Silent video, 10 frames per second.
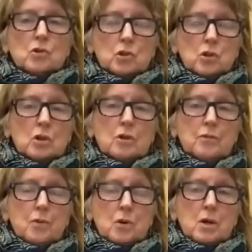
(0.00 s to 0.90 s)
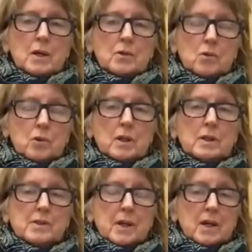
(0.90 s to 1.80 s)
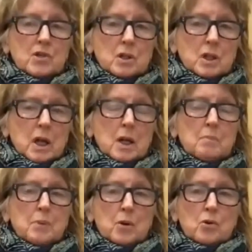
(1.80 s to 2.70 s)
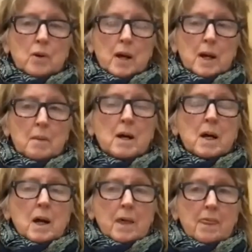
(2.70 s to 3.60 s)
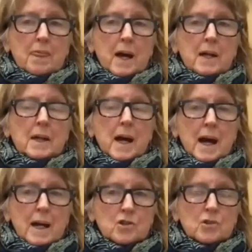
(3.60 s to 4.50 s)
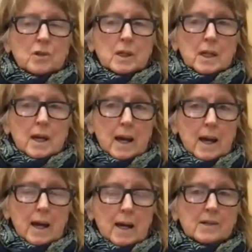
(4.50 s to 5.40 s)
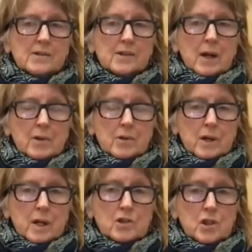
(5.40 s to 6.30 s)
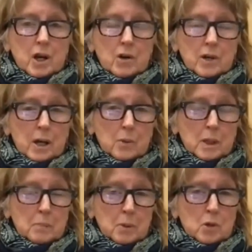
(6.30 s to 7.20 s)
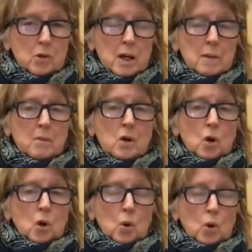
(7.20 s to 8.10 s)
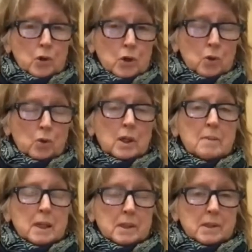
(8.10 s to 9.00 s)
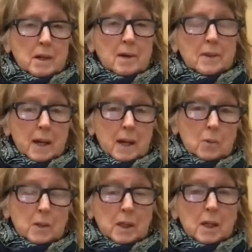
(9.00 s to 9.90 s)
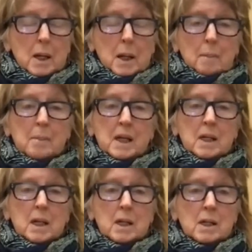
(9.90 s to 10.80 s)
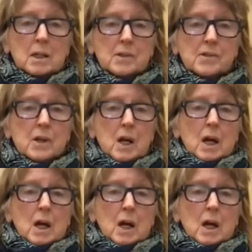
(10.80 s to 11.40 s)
look for an organization, a program that actually has either a shared equity program or no limit on the equity, because